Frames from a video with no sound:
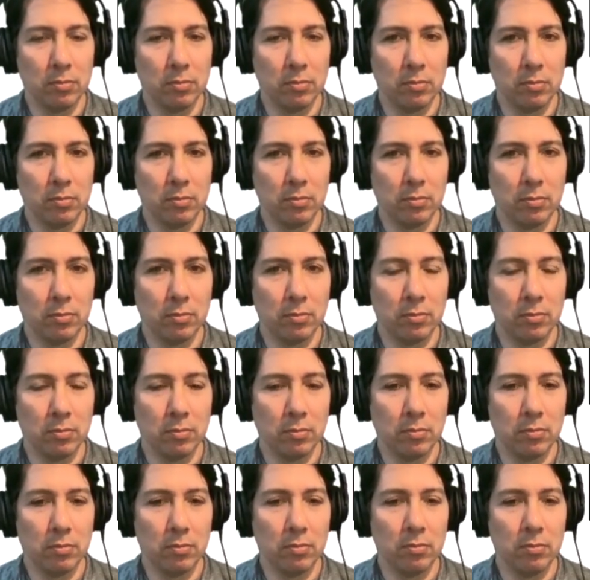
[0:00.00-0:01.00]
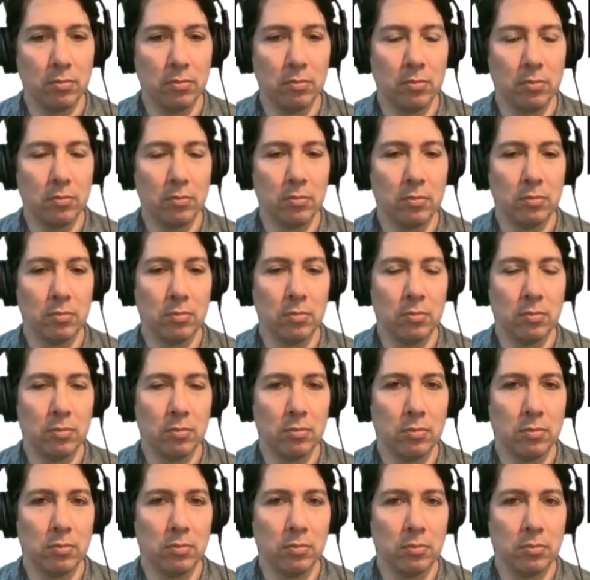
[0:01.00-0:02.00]

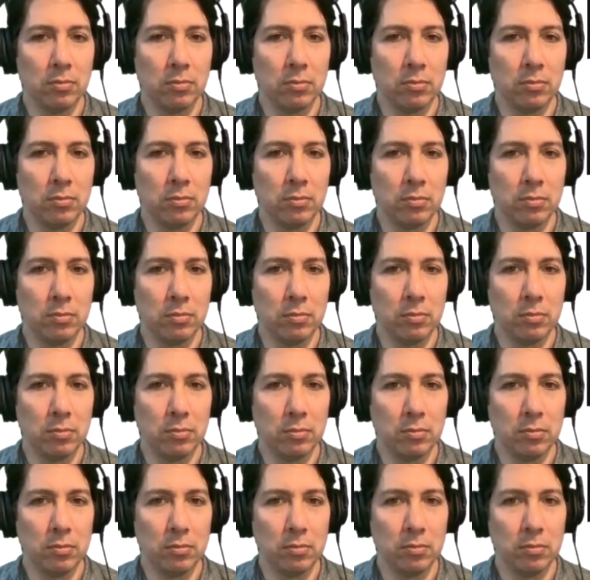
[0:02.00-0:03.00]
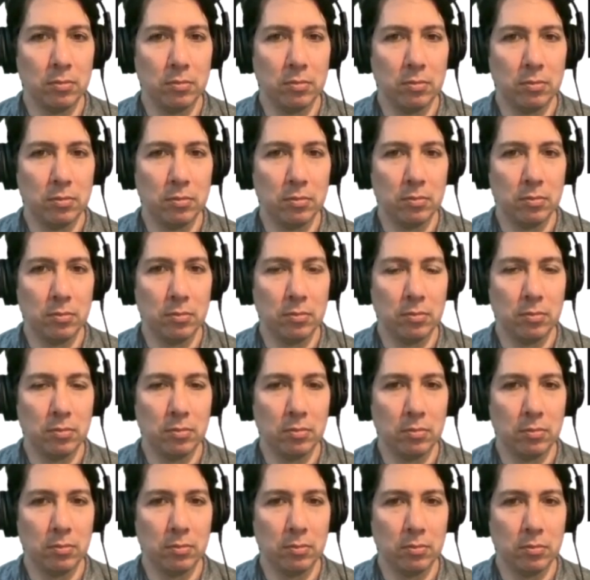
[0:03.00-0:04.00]

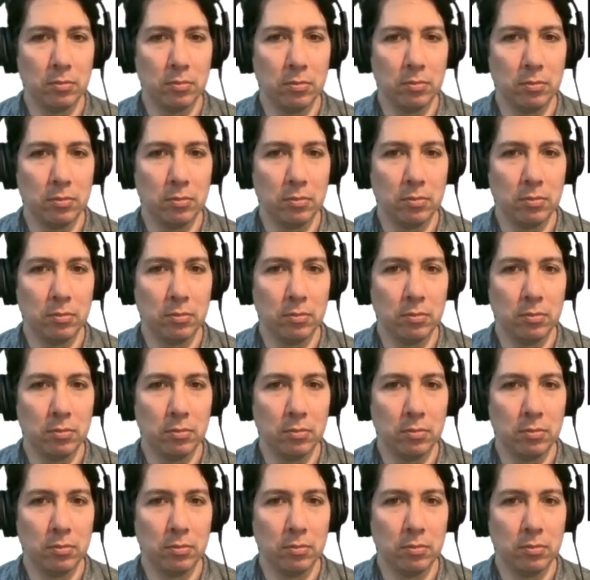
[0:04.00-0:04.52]
The person shown says nothing.